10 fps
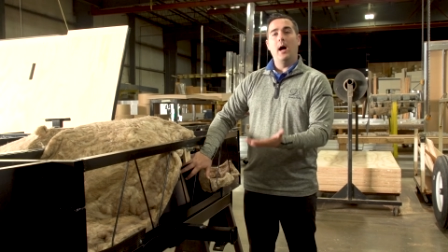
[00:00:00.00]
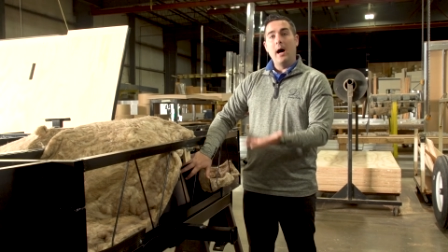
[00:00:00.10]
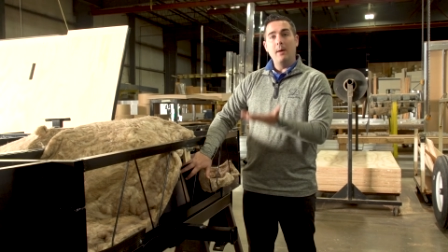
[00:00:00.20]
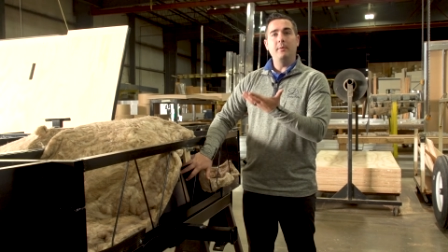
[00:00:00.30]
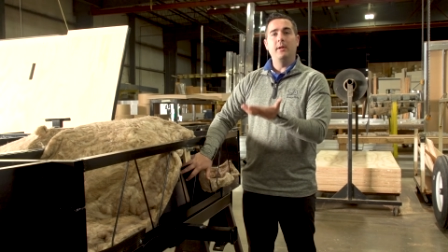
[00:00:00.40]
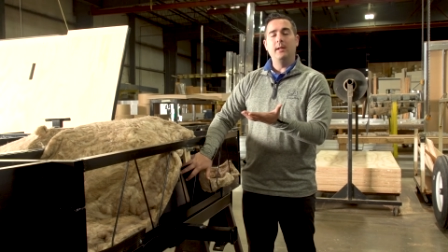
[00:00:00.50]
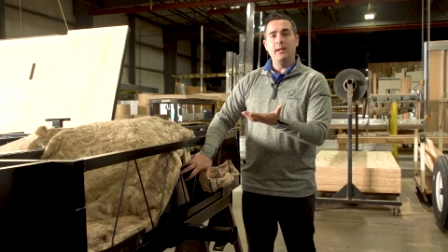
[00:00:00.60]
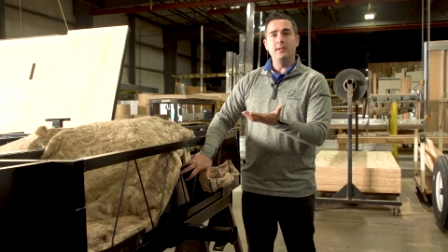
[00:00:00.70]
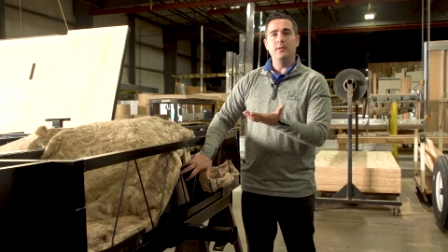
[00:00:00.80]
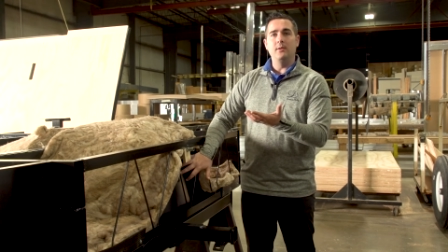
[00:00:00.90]
up and
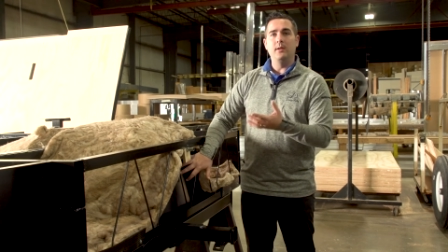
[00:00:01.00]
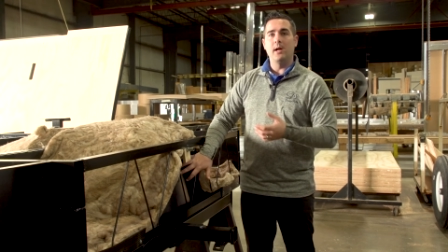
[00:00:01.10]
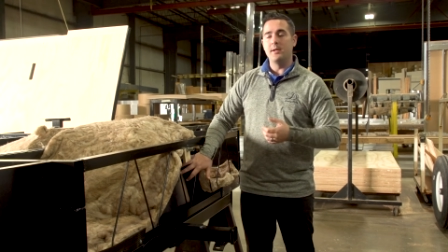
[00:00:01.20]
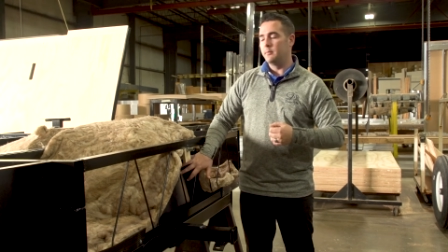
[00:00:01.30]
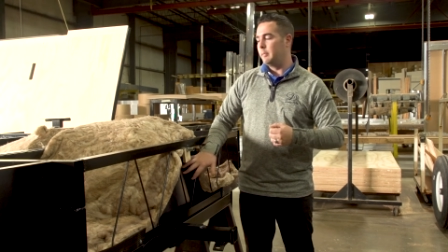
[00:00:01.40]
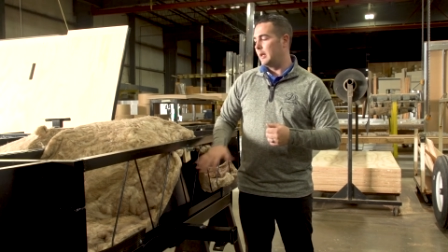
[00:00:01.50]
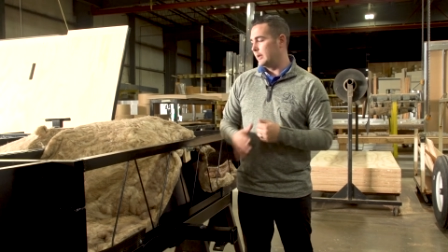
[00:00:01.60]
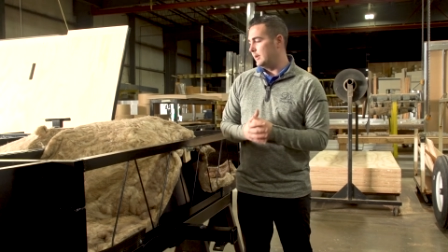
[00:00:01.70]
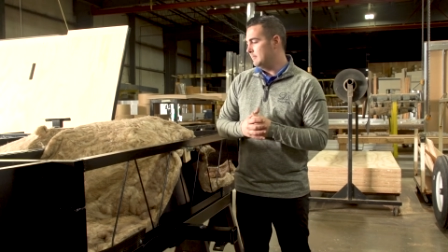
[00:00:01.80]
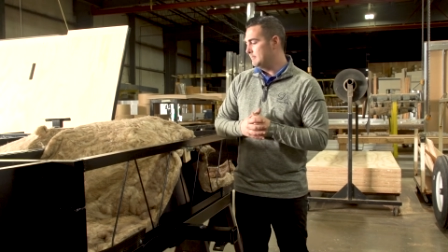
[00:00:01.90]
into the underbelly.